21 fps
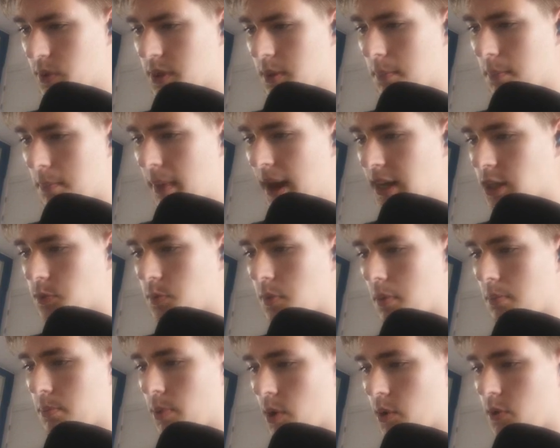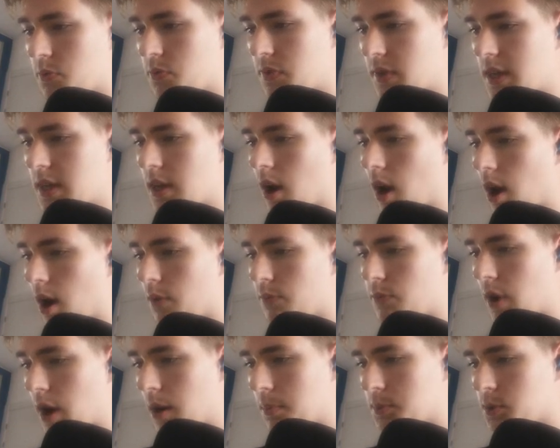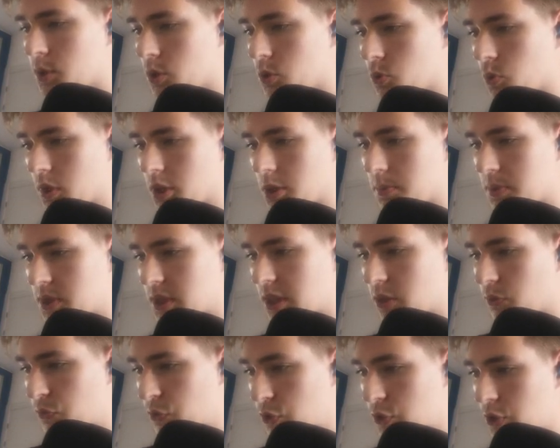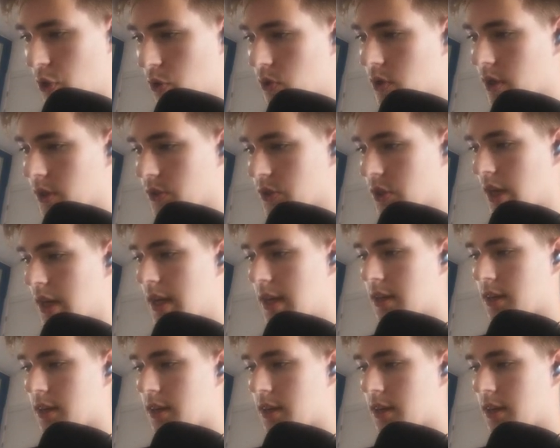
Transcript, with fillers: with the maximum burn fee of up to 20% of your tokens.